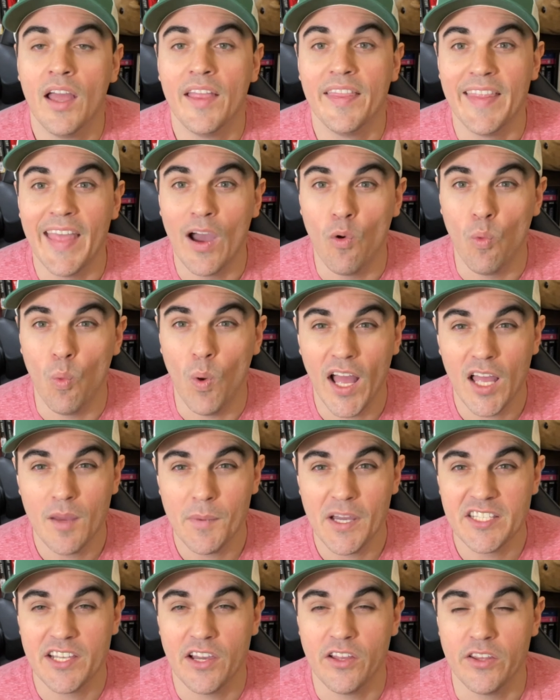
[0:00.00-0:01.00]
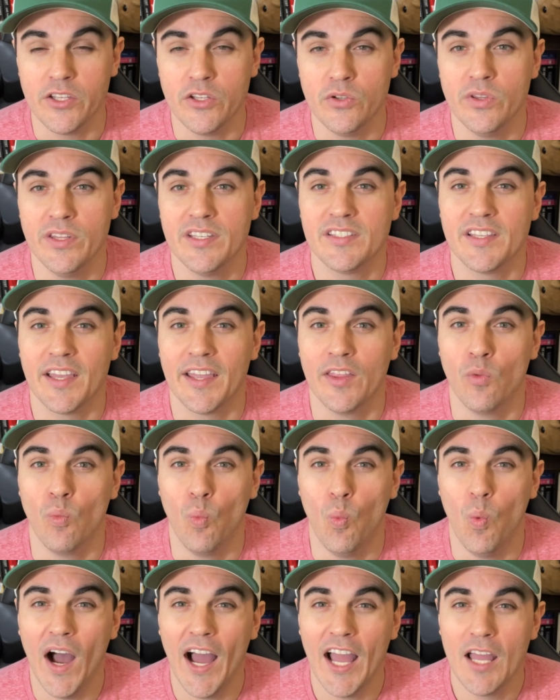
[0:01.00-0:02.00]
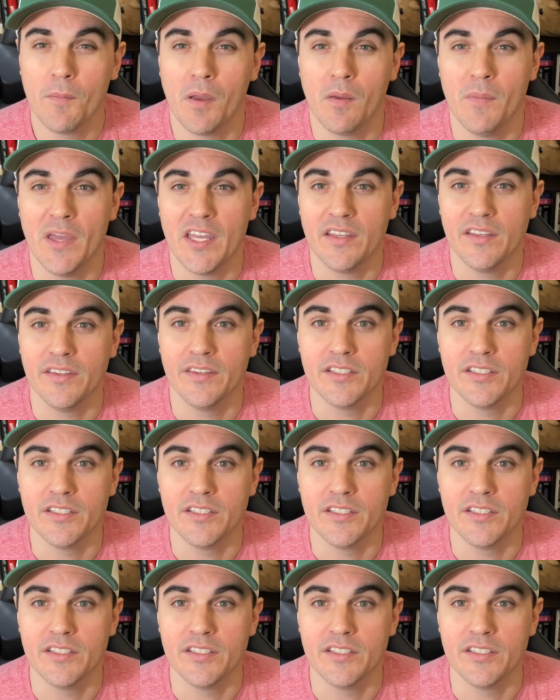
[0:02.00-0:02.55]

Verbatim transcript: Now, why am I telling you this and why am I making